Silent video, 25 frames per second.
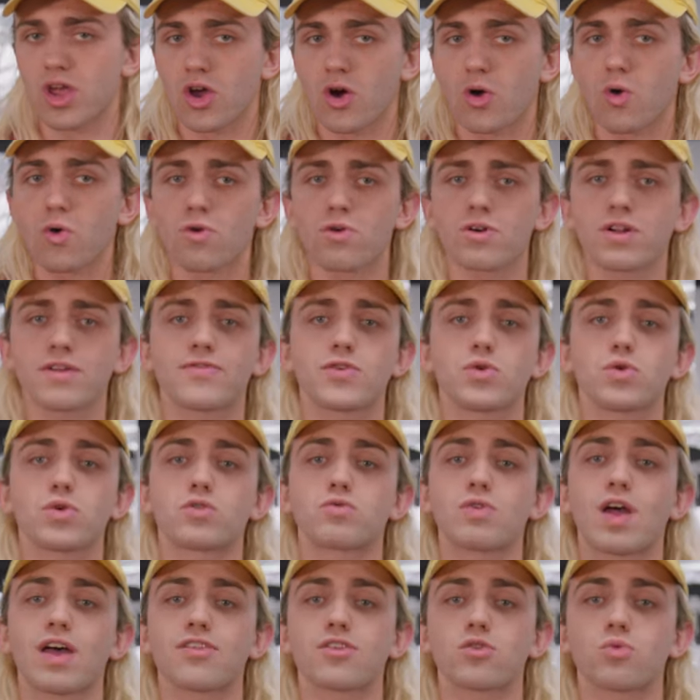or if you would
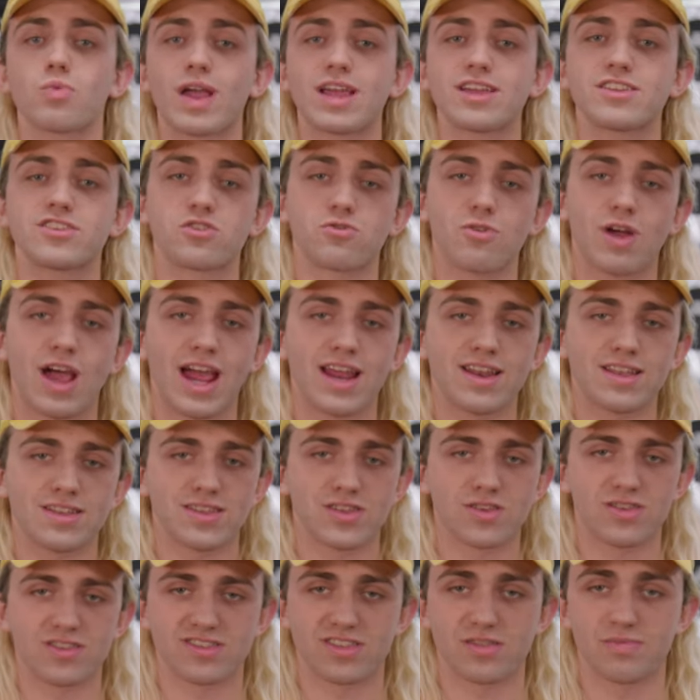rather wait to ride
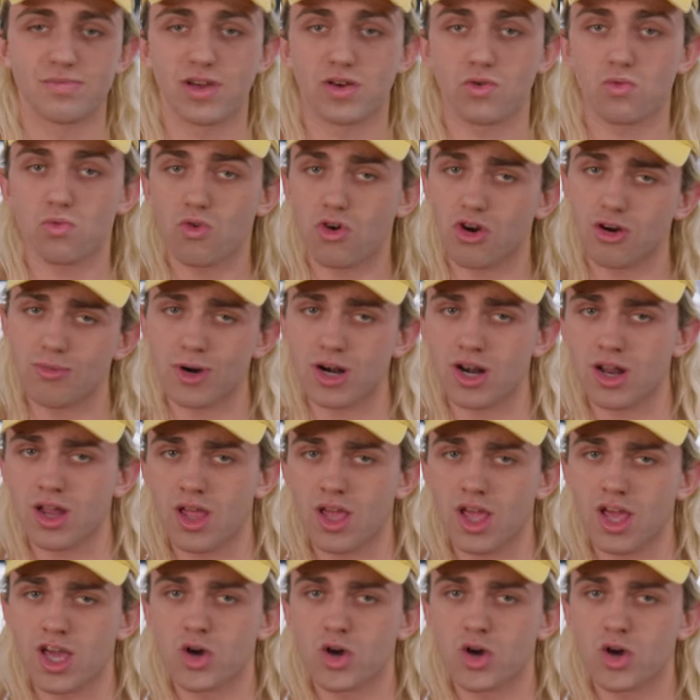until it's a bit warmer,